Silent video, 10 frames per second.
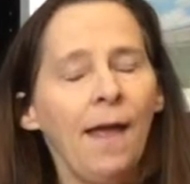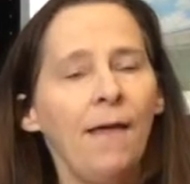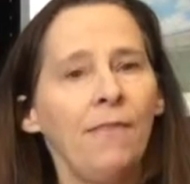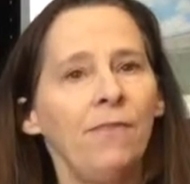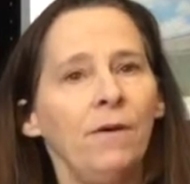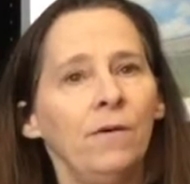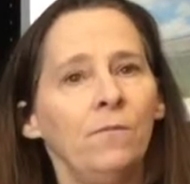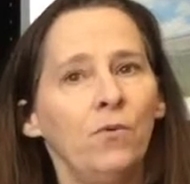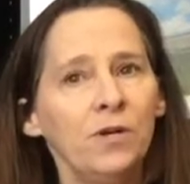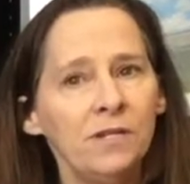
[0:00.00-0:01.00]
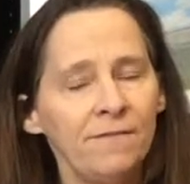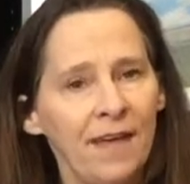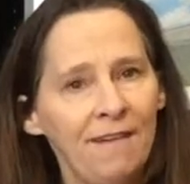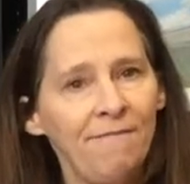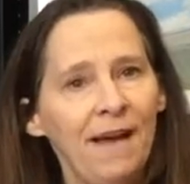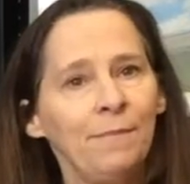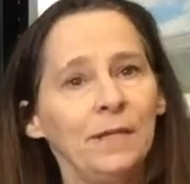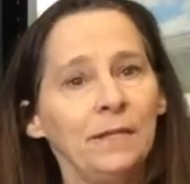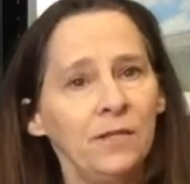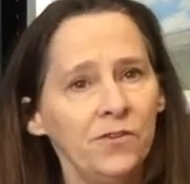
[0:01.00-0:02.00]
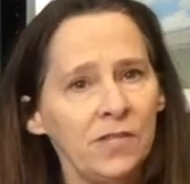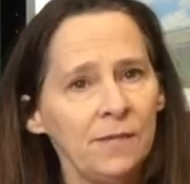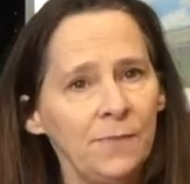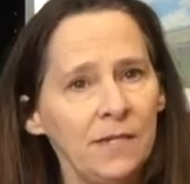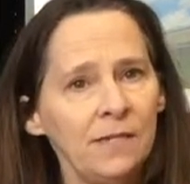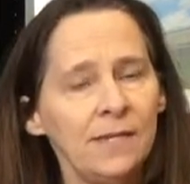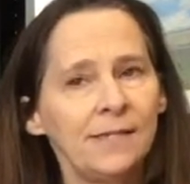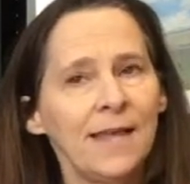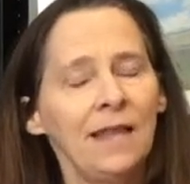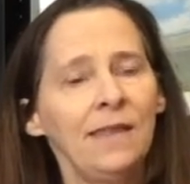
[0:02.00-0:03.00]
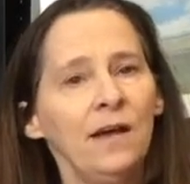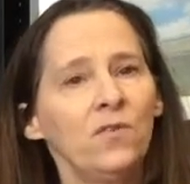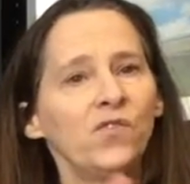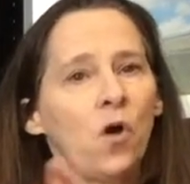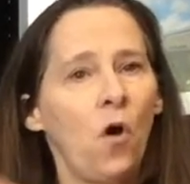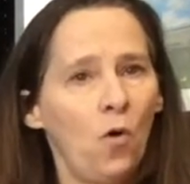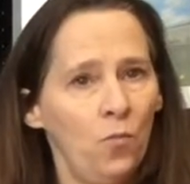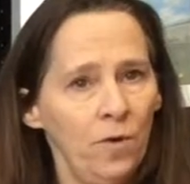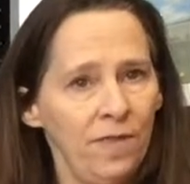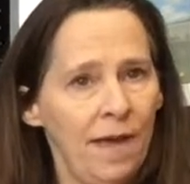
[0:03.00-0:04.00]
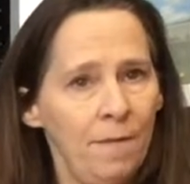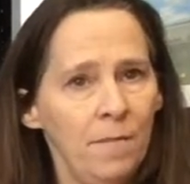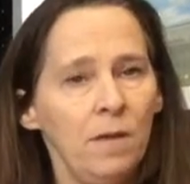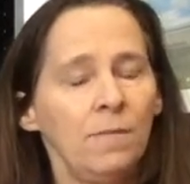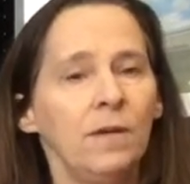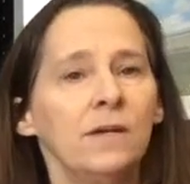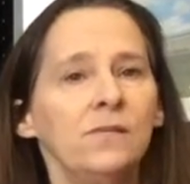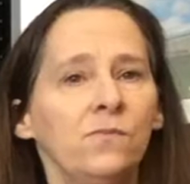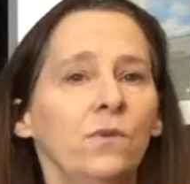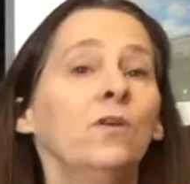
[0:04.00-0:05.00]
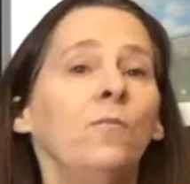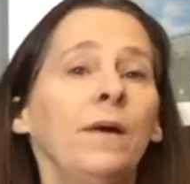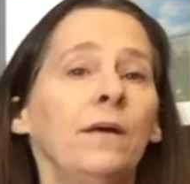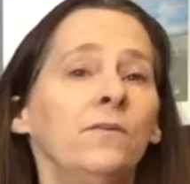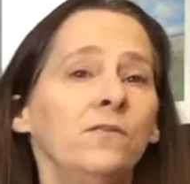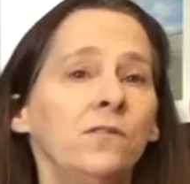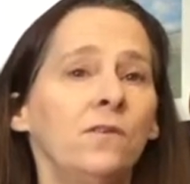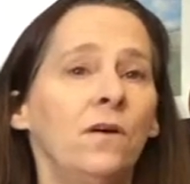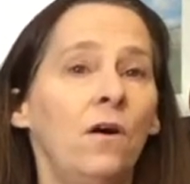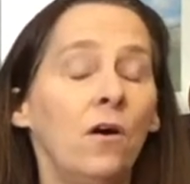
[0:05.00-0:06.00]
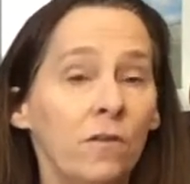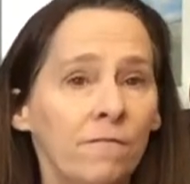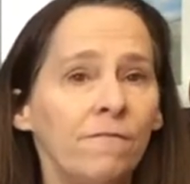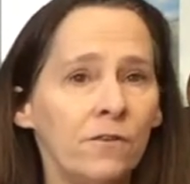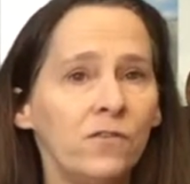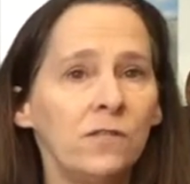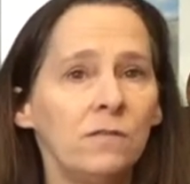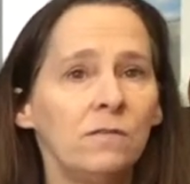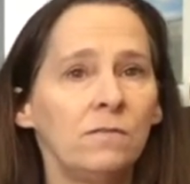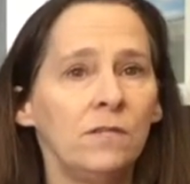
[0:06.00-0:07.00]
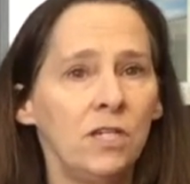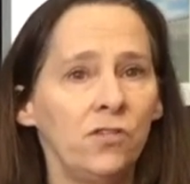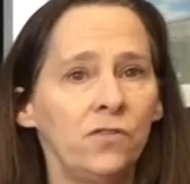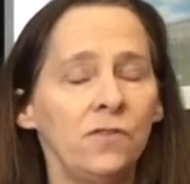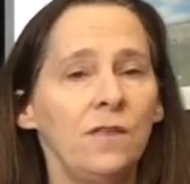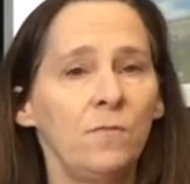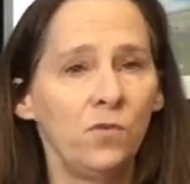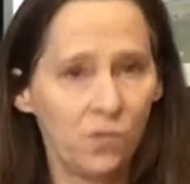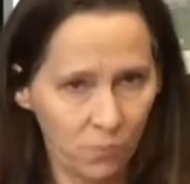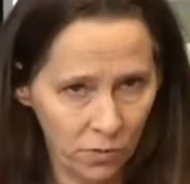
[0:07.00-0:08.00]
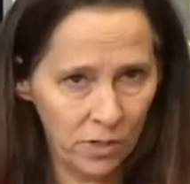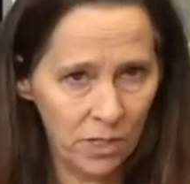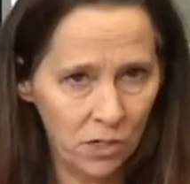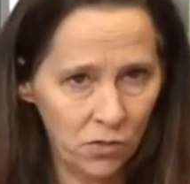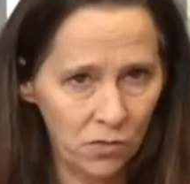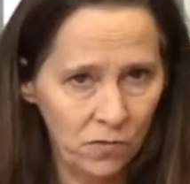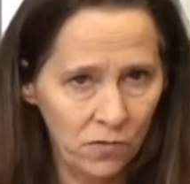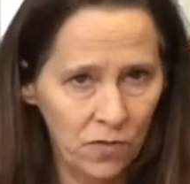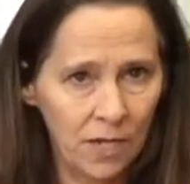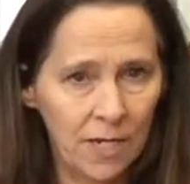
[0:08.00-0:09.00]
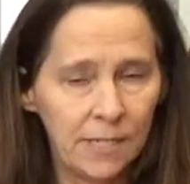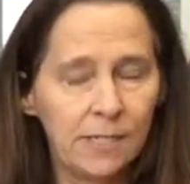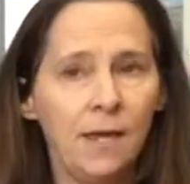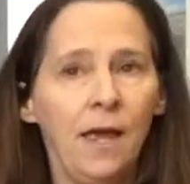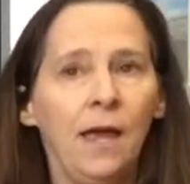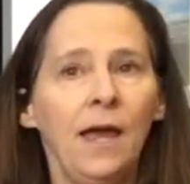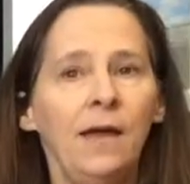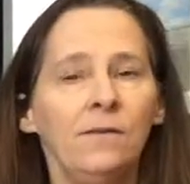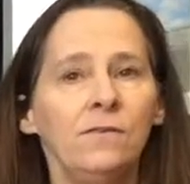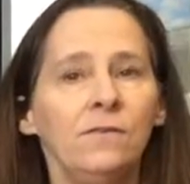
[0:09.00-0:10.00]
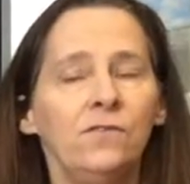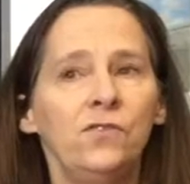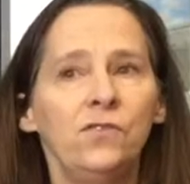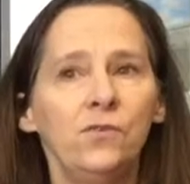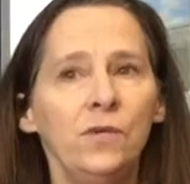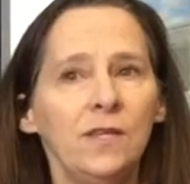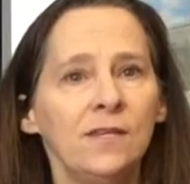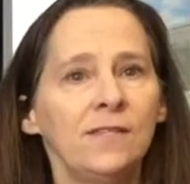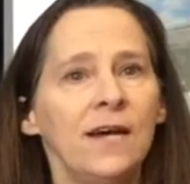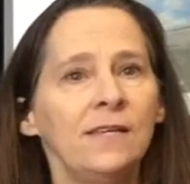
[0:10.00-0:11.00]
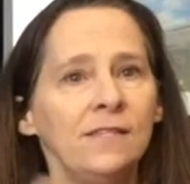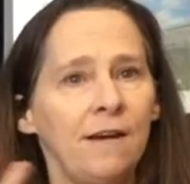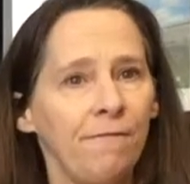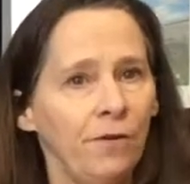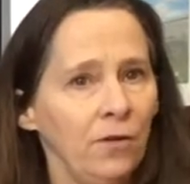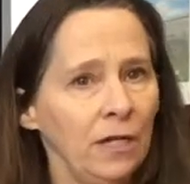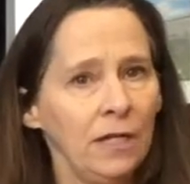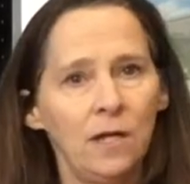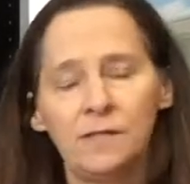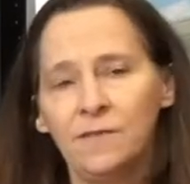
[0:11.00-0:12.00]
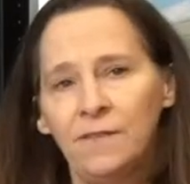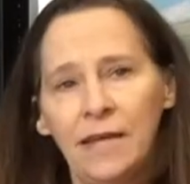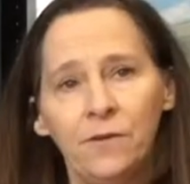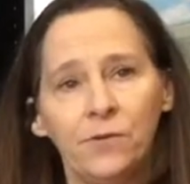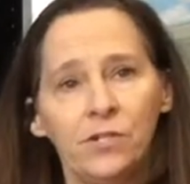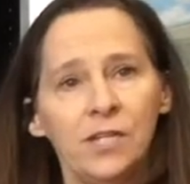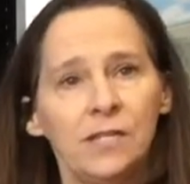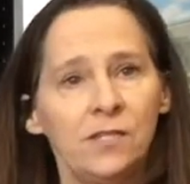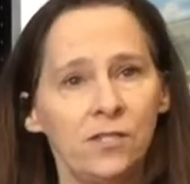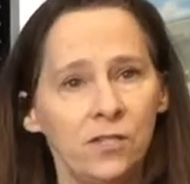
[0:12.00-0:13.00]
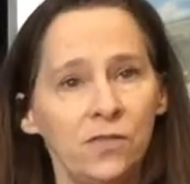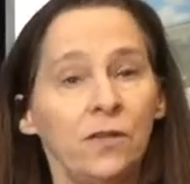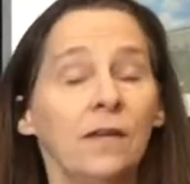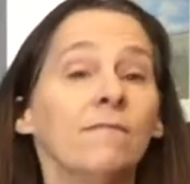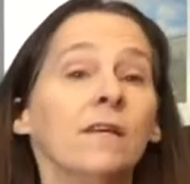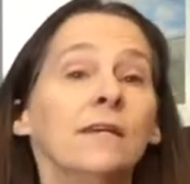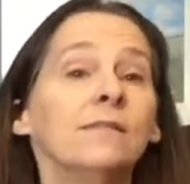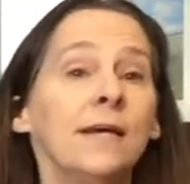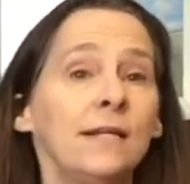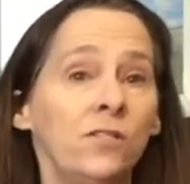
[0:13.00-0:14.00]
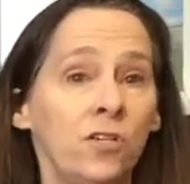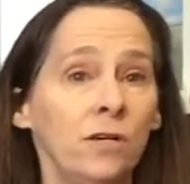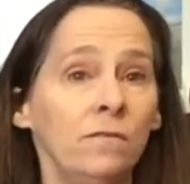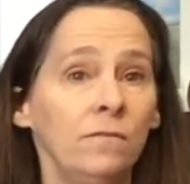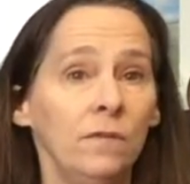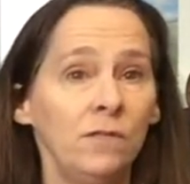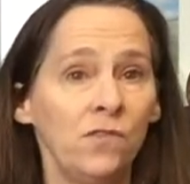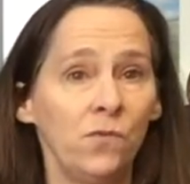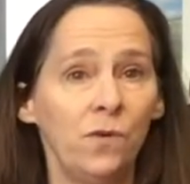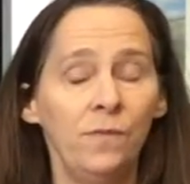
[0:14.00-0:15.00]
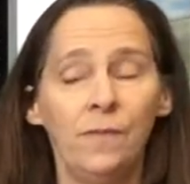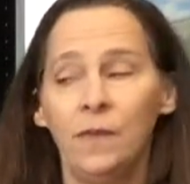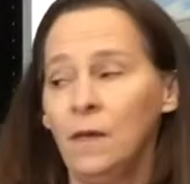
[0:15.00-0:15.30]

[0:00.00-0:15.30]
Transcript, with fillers: And the point of that family literacy piece is that that goes home with them because we know parents are the first teachers and the most important teachers to the kids. And doing this kind of stuff early, lots of language, is just going to give the kids a head start in school.